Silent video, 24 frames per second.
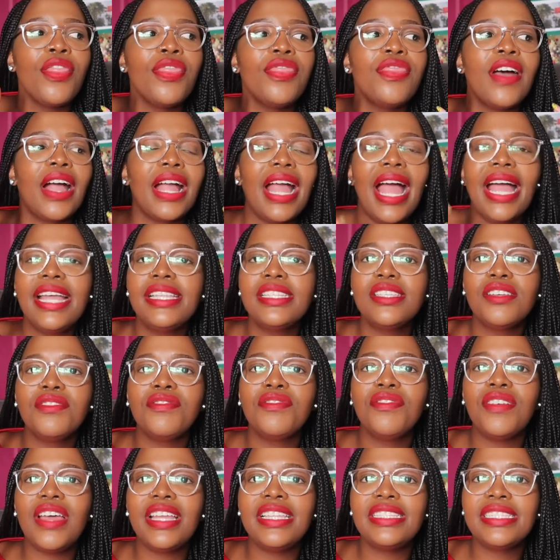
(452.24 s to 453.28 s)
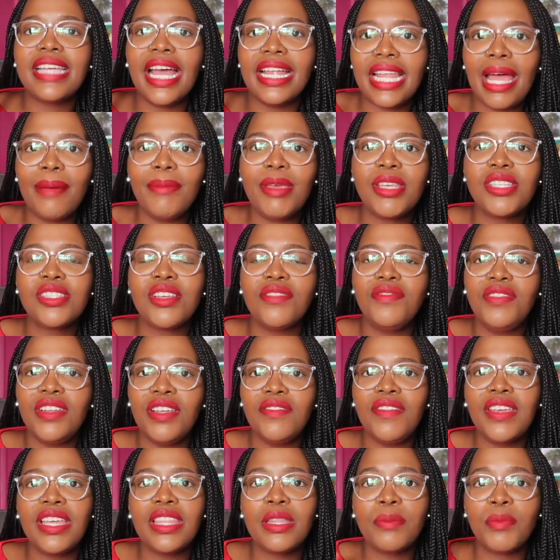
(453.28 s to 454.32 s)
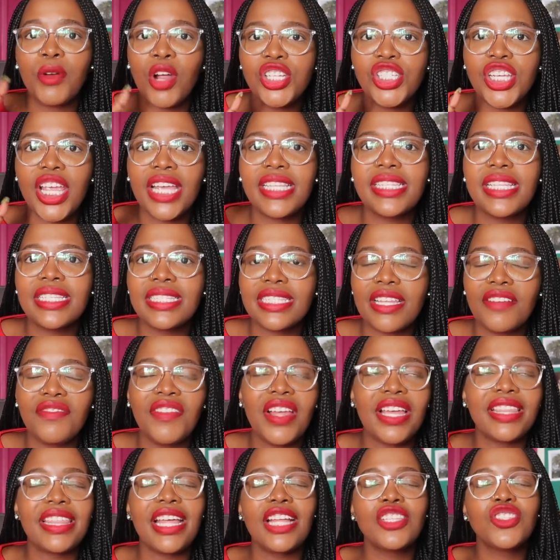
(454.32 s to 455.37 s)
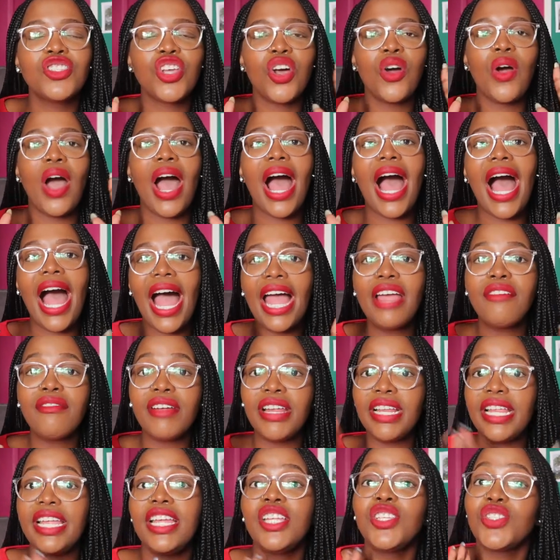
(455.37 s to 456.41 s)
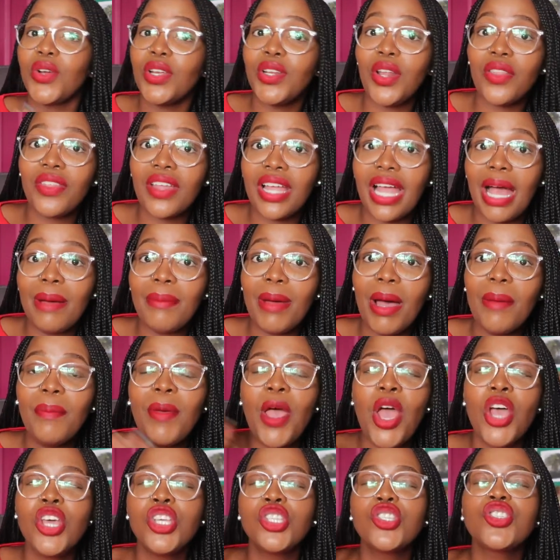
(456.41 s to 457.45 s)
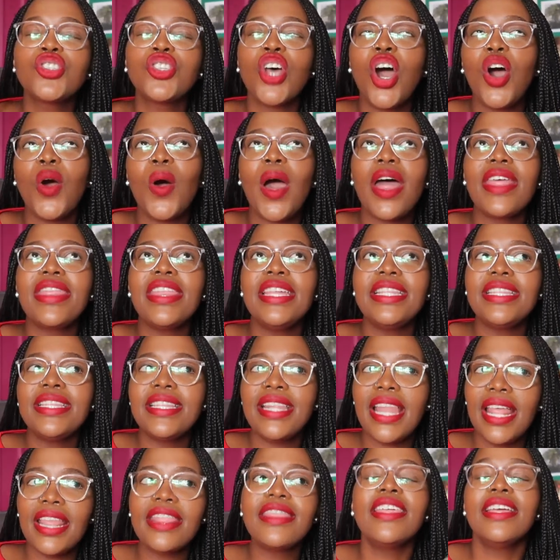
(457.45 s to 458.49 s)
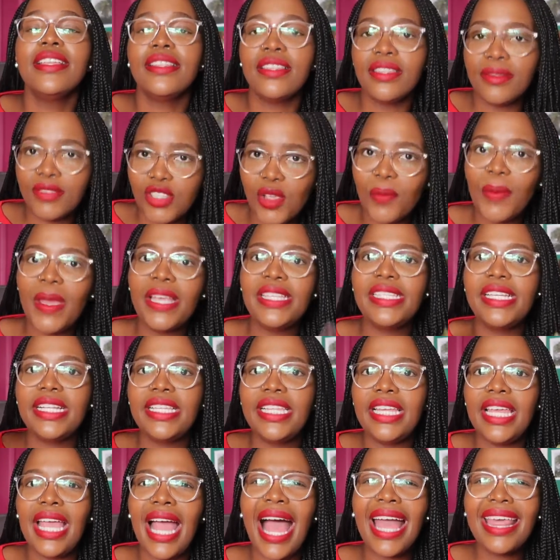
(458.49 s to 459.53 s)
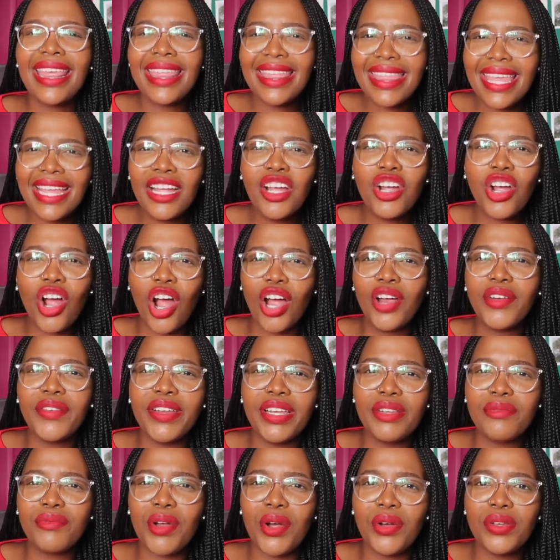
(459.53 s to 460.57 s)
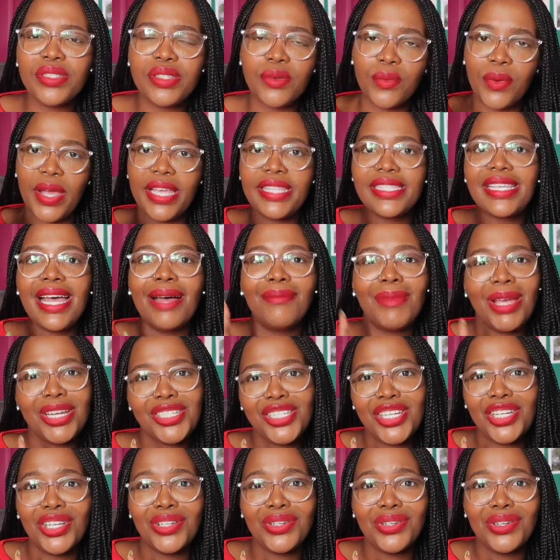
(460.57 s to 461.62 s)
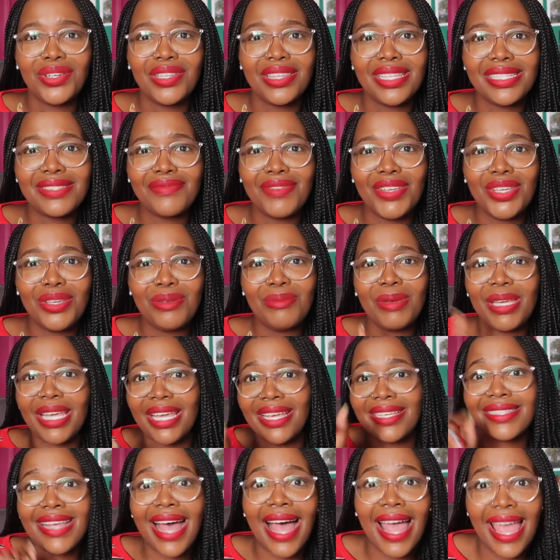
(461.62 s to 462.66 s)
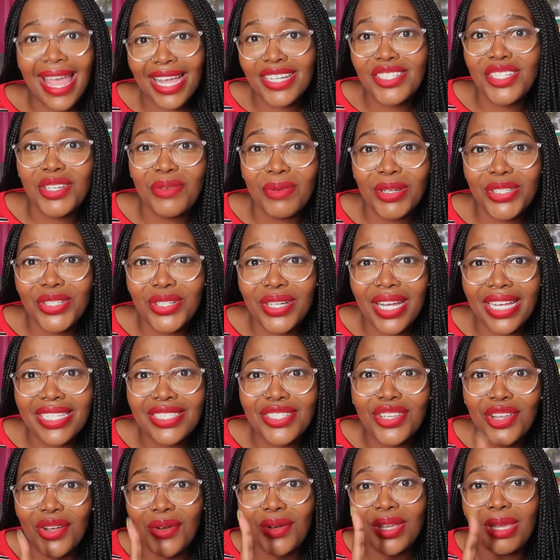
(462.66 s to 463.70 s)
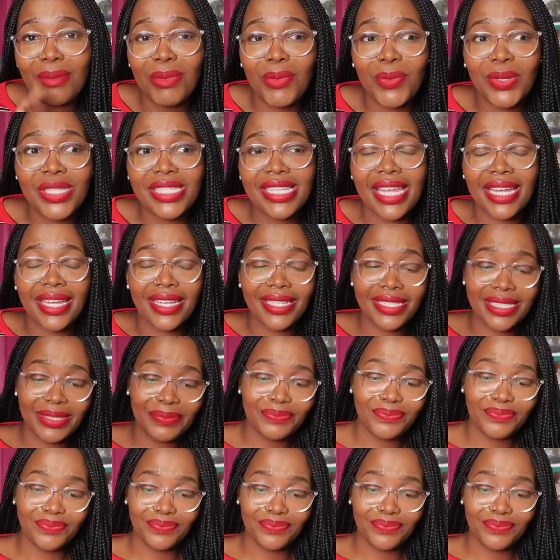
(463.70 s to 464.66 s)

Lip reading: the kind of dynamics of living in the project and stuff like that. So I really enjoyed On the Come Up. So so basically, I think Concrete Rose, wait, I'm actually gonna Google this for you because I actually want you guys to know. Give me 1 second.